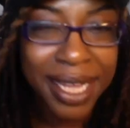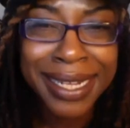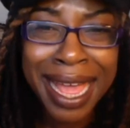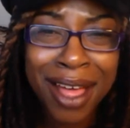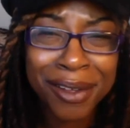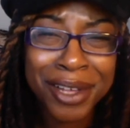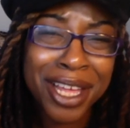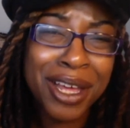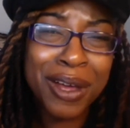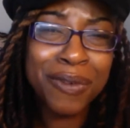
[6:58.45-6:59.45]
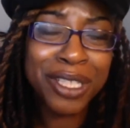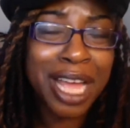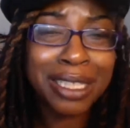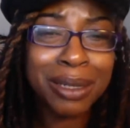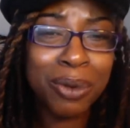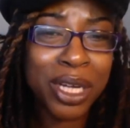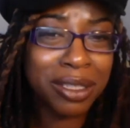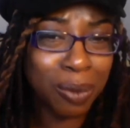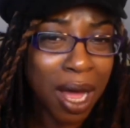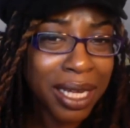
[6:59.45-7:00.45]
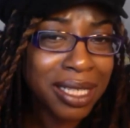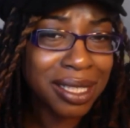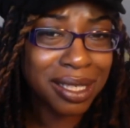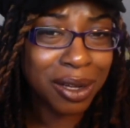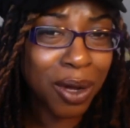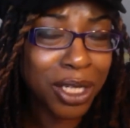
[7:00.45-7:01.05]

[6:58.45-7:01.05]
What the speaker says: Now, for Dr. Boyce Watkins to go on a